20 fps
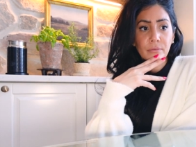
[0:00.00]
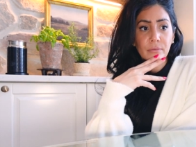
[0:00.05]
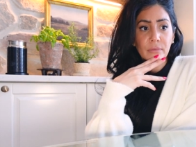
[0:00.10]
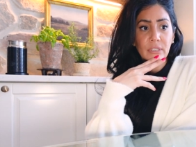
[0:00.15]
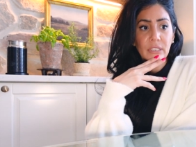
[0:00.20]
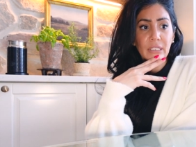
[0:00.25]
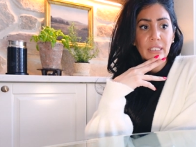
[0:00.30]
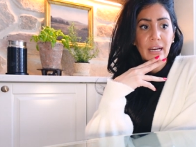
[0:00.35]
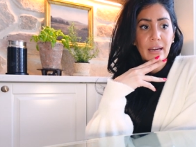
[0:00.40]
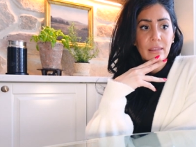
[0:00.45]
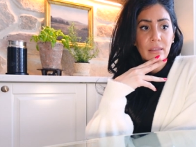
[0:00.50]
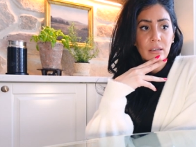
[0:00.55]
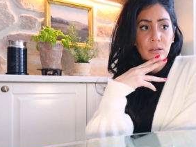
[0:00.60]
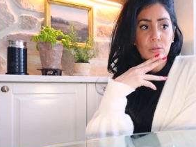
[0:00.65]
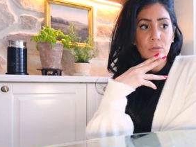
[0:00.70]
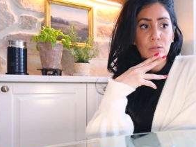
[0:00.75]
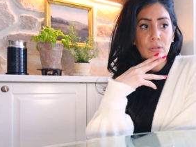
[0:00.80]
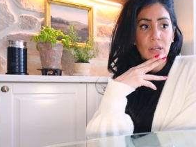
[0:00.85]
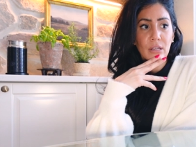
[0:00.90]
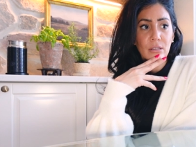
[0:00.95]
Yeah, I think it
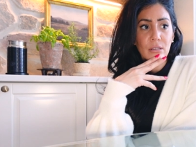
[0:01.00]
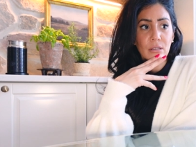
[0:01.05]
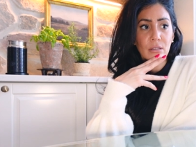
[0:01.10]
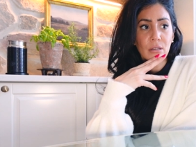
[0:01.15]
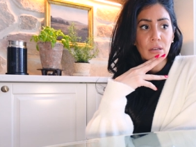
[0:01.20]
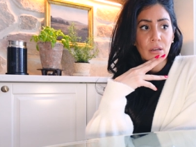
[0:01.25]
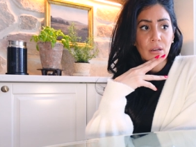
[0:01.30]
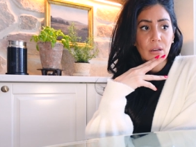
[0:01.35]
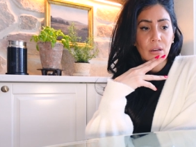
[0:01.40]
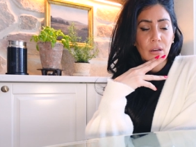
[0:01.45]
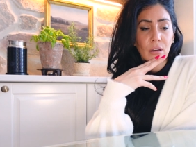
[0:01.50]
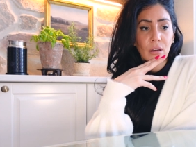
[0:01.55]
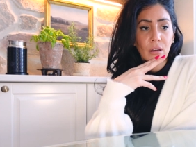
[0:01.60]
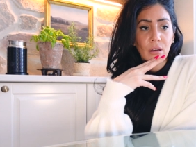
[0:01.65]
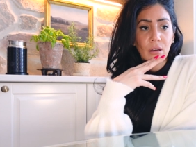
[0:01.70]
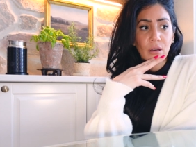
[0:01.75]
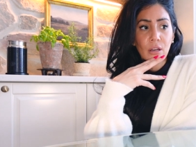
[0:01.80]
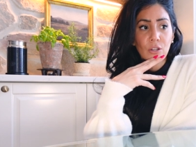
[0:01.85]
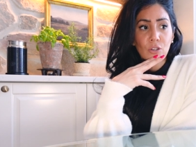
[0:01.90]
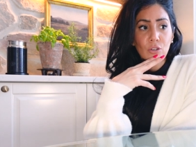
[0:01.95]
was
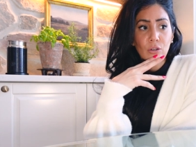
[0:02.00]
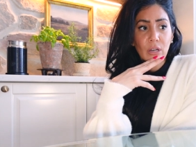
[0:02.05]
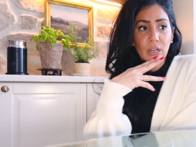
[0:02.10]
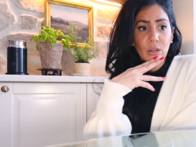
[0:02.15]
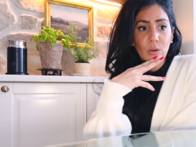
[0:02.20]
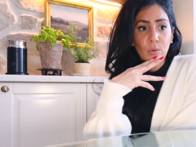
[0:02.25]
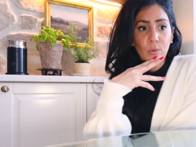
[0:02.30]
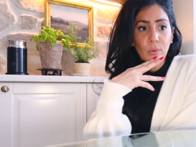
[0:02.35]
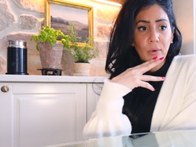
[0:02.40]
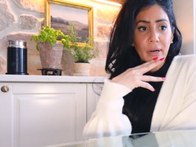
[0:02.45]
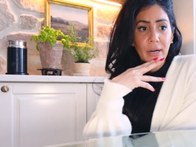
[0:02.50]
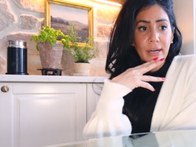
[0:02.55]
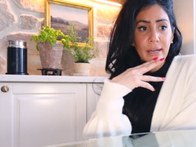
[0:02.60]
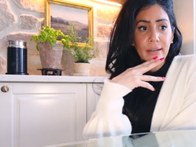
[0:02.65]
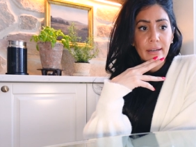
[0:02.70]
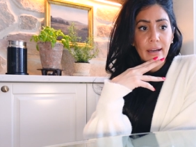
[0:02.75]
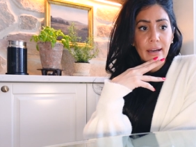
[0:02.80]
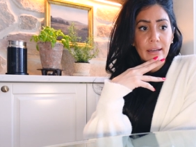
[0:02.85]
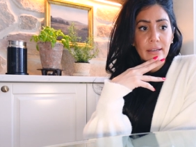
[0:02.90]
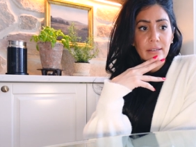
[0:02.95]

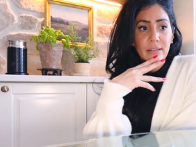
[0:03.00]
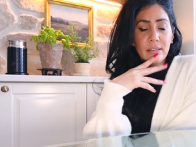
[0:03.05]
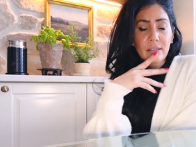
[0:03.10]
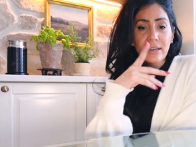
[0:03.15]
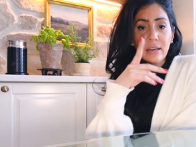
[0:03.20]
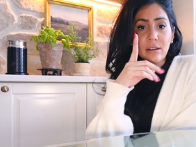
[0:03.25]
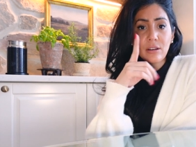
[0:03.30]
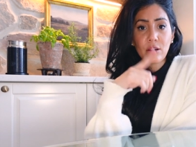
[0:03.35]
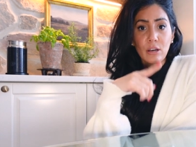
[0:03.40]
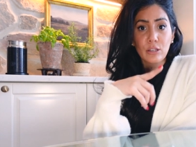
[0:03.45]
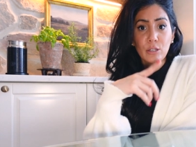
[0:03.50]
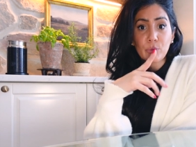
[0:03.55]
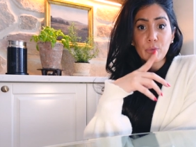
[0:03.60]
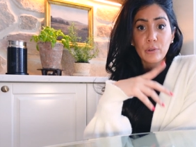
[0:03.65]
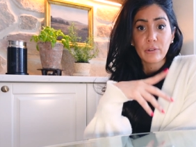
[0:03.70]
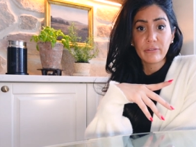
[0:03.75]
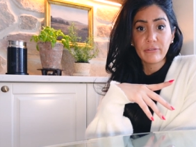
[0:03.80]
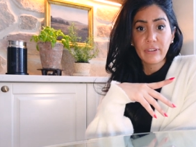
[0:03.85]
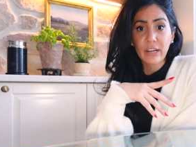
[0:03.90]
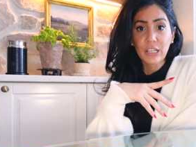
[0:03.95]
2021. I did another
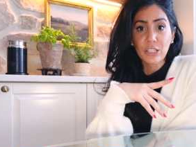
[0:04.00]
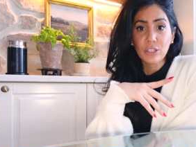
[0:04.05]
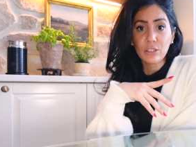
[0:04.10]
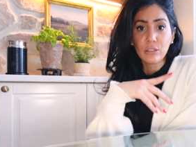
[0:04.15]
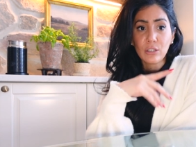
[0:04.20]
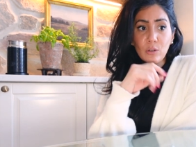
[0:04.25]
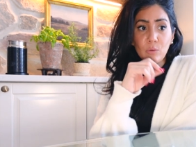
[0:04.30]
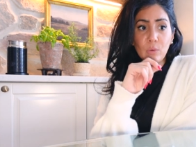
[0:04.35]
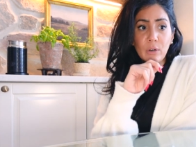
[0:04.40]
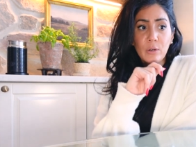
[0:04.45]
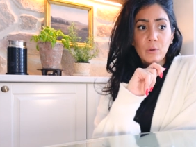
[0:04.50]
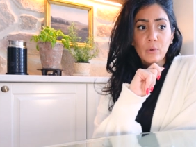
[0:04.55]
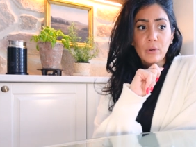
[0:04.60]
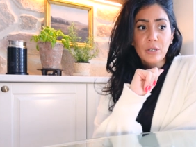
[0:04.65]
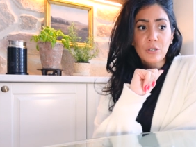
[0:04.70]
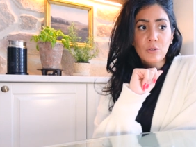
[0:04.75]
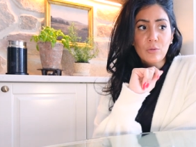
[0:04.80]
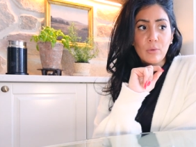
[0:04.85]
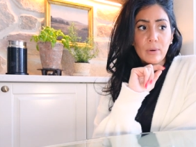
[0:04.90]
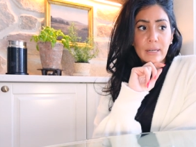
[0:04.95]
professional one,
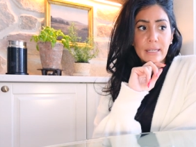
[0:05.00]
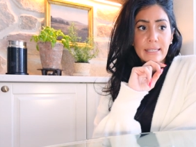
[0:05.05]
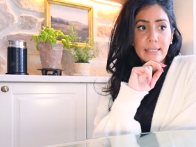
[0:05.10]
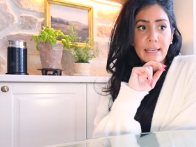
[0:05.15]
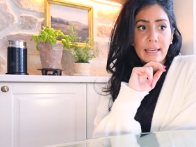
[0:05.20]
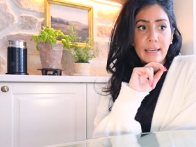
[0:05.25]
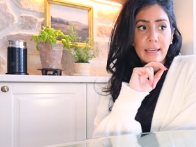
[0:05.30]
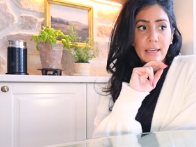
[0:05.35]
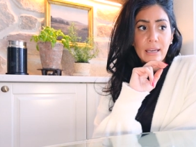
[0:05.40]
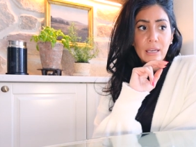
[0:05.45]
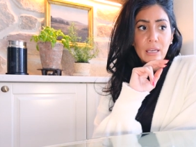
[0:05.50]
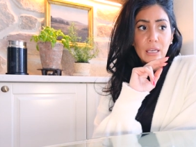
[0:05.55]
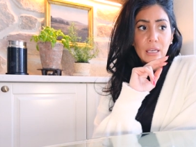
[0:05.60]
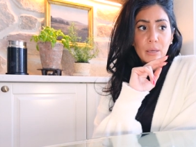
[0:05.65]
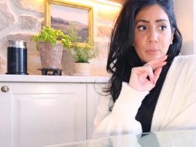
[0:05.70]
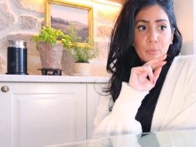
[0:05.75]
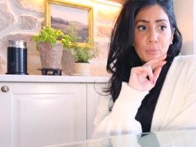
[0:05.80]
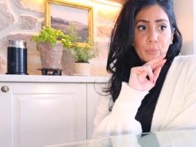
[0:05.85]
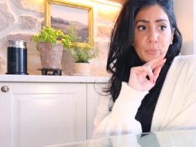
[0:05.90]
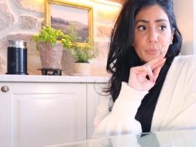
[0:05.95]
which was a
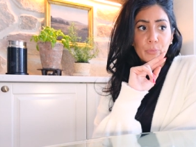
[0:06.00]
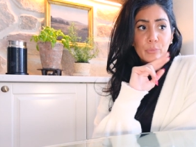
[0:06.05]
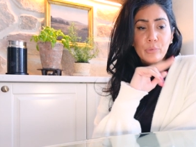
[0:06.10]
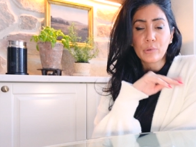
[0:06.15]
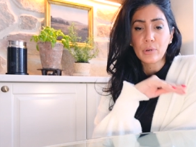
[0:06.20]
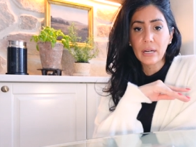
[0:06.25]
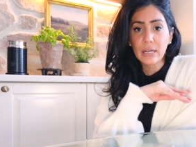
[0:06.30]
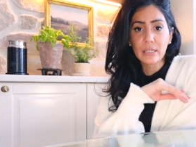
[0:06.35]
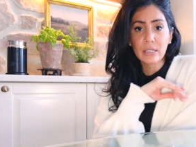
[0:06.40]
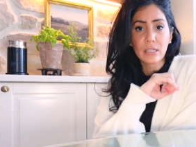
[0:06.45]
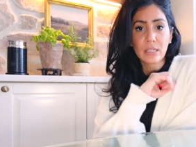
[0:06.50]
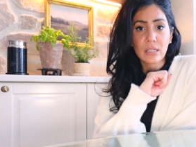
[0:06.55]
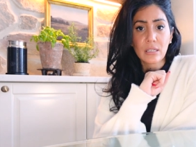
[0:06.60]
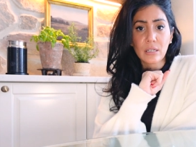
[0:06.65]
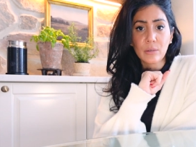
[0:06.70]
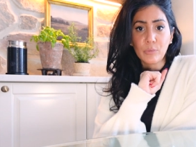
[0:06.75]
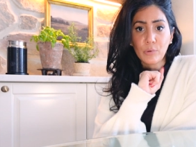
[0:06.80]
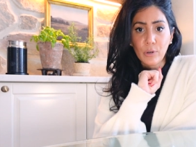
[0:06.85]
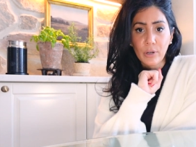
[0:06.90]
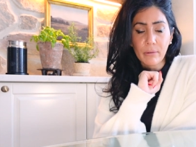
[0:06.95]
press
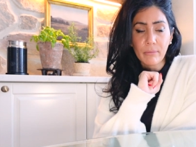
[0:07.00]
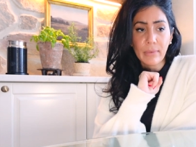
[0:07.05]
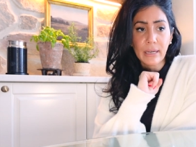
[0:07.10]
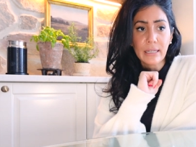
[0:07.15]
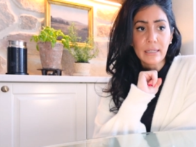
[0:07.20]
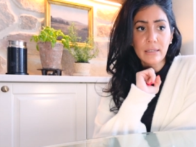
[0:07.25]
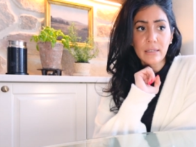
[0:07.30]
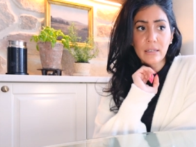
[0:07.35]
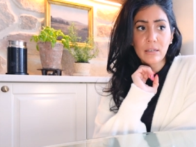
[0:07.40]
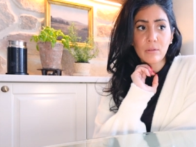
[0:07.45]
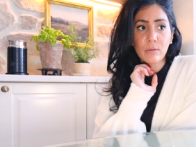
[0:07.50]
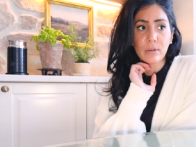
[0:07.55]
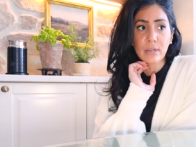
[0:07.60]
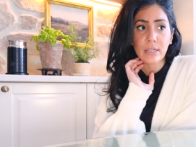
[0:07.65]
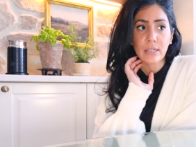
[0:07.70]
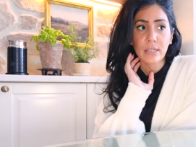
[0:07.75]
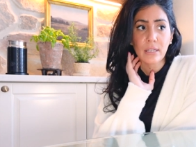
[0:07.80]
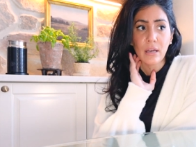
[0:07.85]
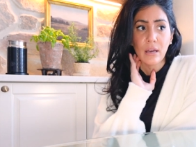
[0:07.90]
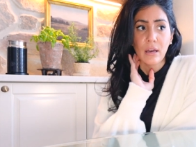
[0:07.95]
appointment. It
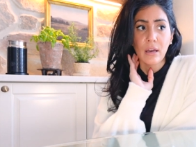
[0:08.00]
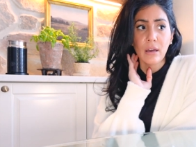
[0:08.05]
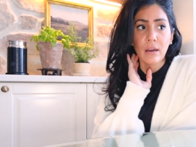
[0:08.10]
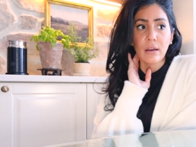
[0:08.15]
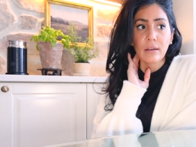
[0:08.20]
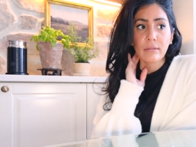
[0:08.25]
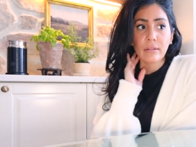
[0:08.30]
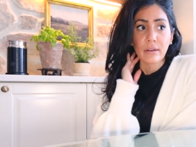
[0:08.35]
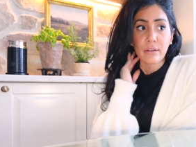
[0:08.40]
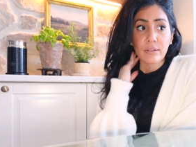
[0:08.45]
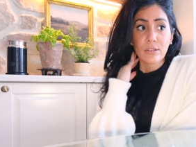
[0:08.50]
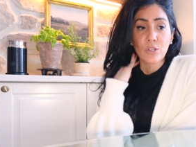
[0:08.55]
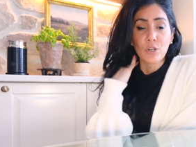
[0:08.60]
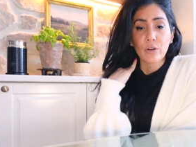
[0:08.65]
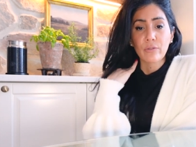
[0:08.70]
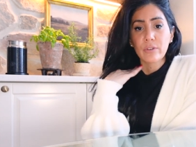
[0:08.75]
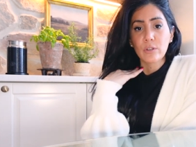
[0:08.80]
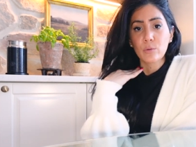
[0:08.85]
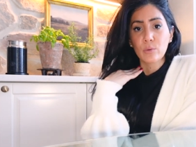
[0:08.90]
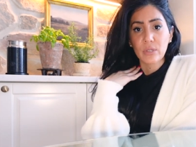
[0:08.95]
was, the
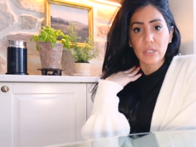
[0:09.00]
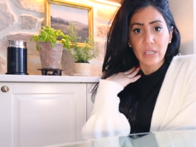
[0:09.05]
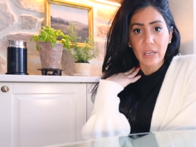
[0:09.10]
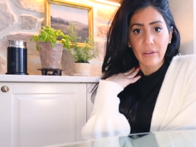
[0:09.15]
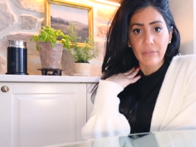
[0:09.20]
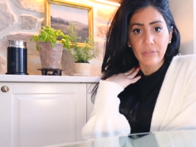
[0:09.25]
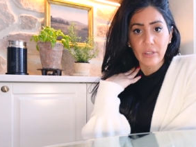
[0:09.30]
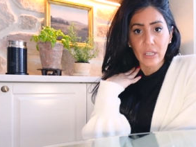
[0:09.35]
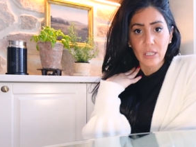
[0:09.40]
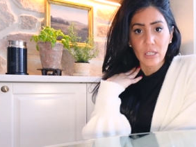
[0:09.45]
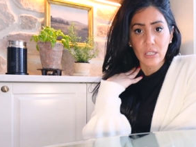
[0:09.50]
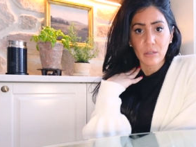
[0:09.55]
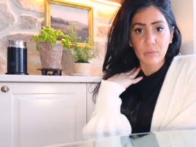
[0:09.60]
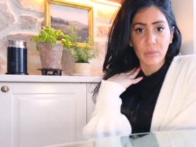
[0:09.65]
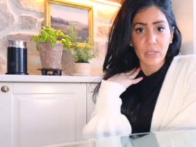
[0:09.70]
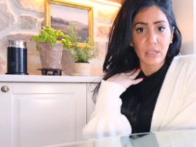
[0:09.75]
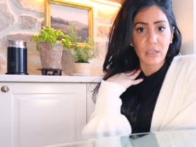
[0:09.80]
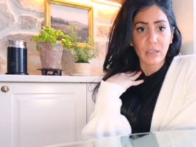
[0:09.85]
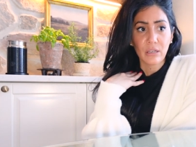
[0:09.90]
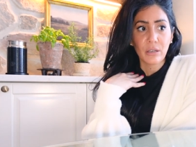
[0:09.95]
service was gifted to
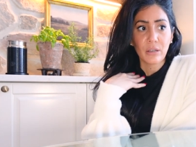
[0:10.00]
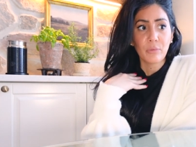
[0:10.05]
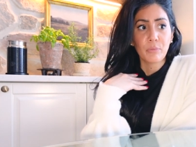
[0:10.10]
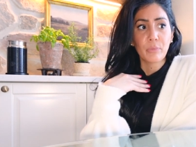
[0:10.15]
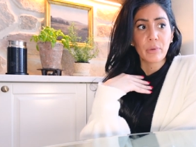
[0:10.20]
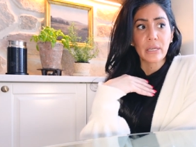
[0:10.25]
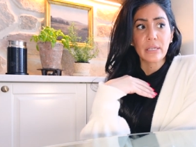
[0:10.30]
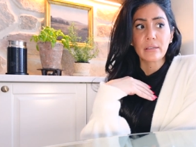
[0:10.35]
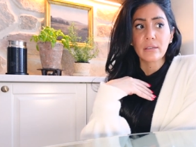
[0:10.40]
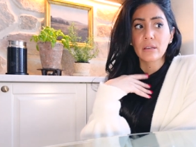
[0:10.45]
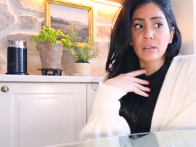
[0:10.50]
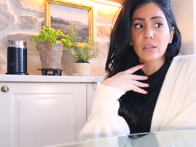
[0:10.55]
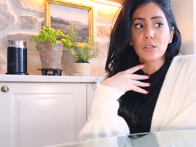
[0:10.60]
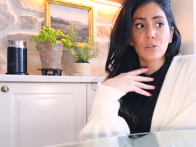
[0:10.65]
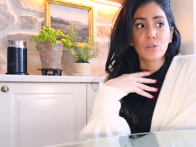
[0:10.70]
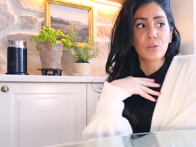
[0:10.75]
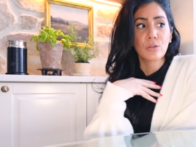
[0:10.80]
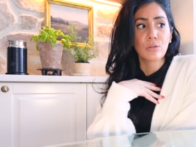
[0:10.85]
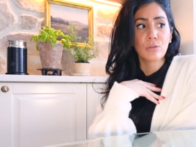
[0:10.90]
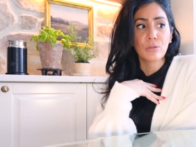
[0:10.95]
me basically
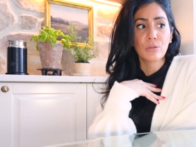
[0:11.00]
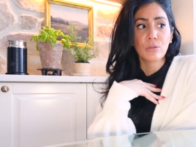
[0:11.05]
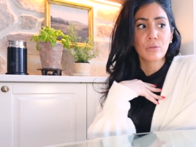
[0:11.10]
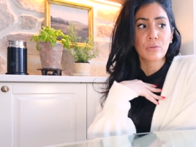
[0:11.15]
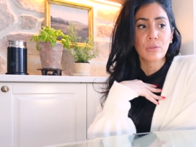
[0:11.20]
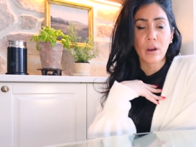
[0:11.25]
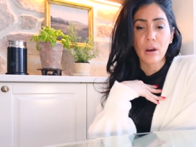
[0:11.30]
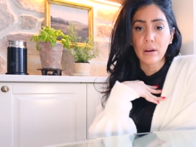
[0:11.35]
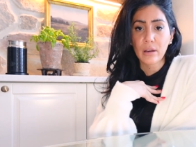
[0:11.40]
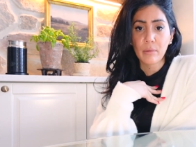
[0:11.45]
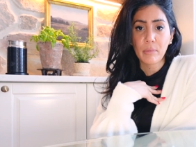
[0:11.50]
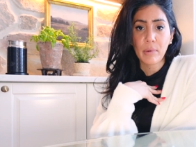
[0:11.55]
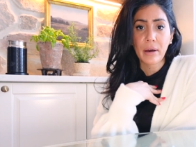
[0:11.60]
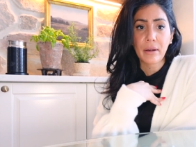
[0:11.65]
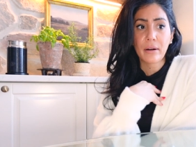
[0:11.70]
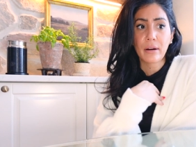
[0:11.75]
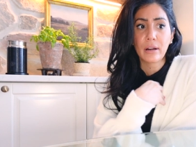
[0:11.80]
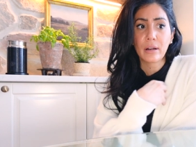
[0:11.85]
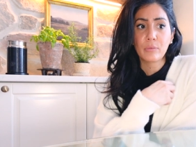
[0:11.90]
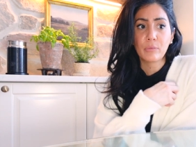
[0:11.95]
to talk about
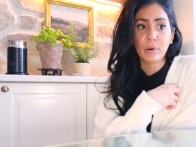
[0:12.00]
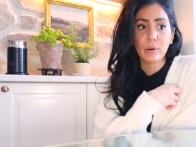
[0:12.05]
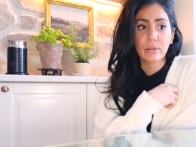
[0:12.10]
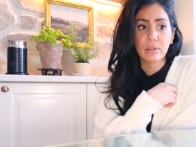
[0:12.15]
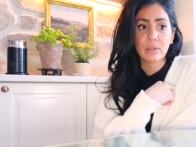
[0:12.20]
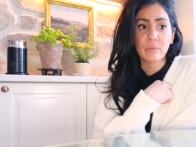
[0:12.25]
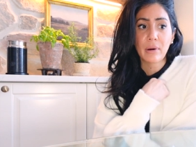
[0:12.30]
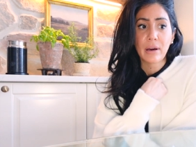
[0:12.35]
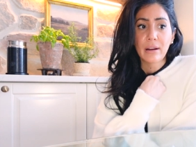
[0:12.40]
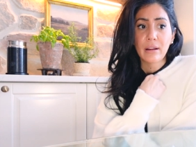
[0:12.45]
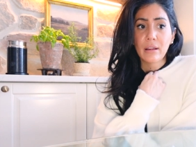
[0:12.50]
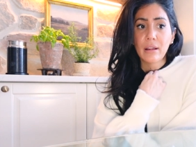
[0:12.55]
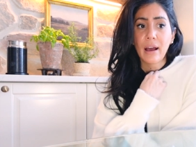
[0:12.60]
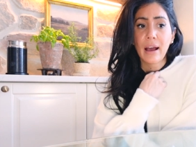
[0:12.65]
it and post about it.